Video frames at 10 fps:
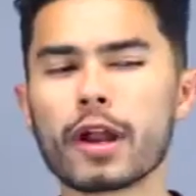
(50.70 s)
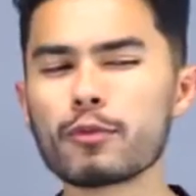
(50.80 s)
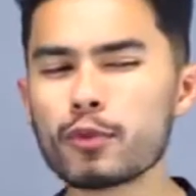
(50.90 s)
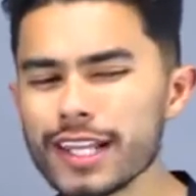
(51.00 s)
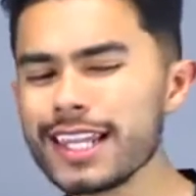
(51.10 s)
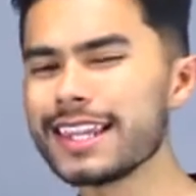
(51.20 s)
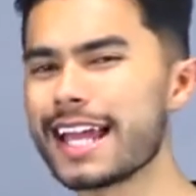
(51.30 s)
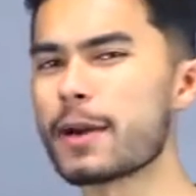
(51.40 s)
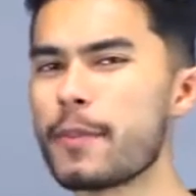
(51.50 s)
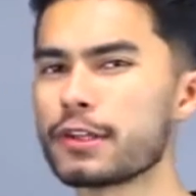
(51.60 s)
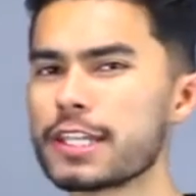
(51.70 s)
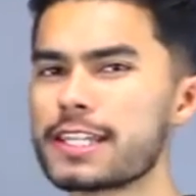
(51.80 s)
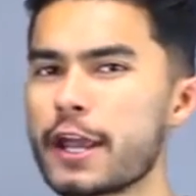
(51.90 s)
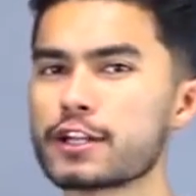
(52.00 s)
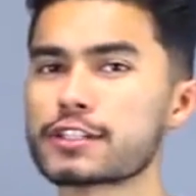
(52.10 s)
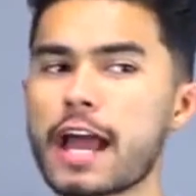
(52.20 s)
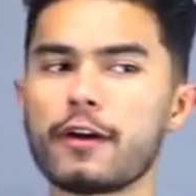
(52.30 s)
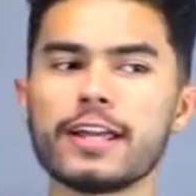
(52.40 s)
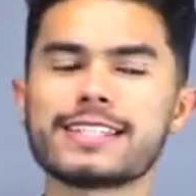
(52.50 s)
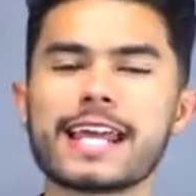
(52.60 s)
What I really like about this
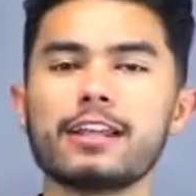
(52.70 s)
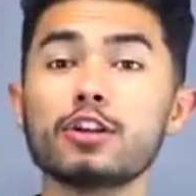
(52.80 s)
hairstyle is that